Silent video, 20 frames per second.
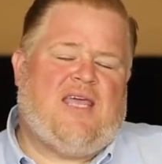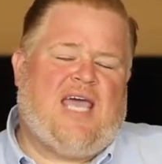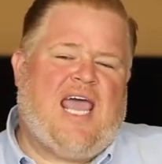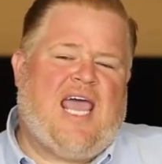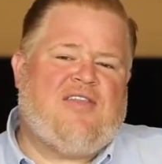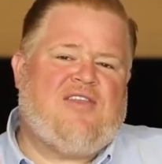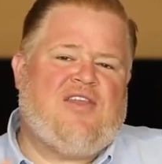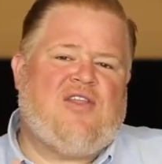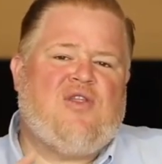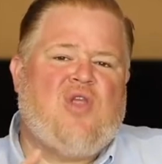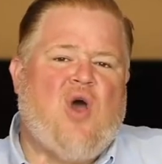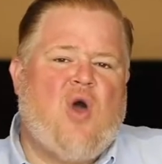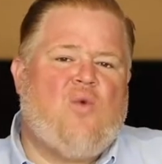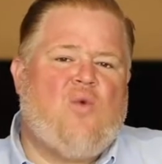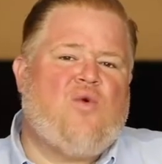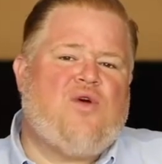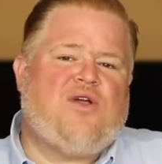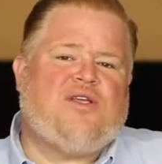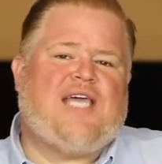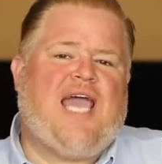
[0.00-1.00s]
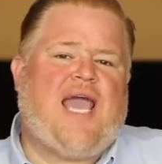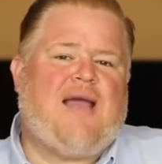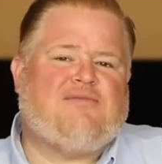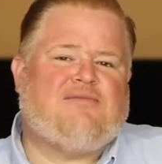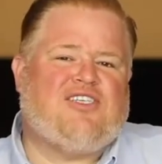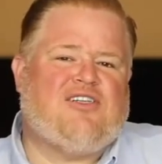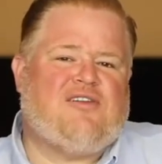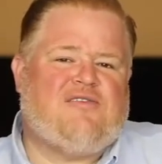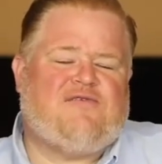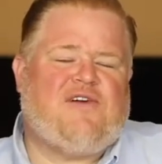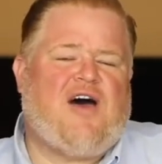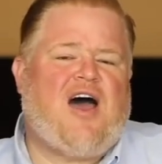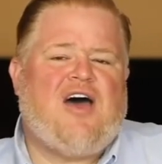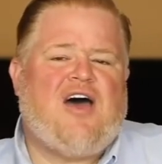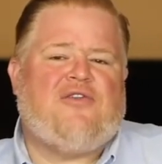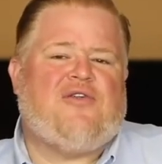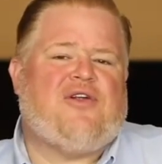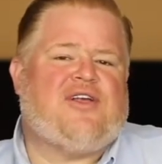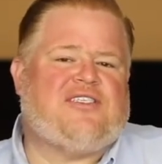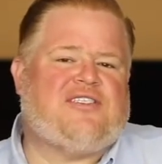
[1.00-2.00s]
And that no one came to the
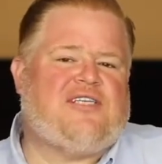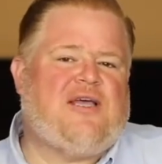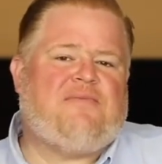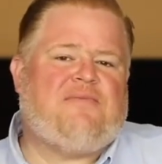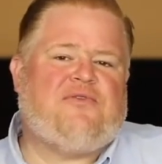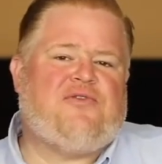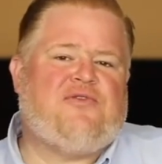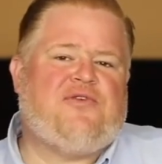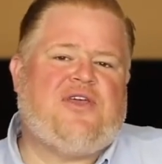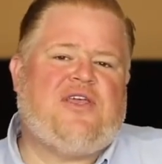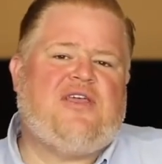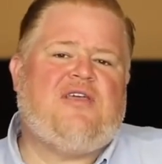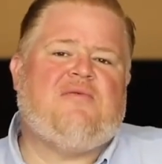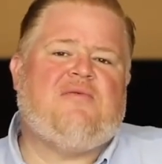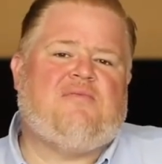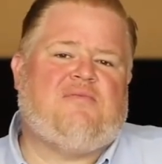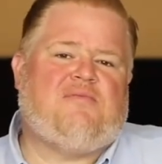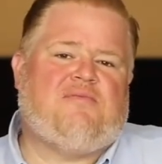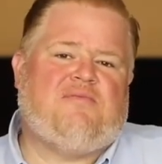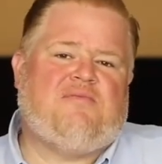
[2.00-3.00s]
Father except through him.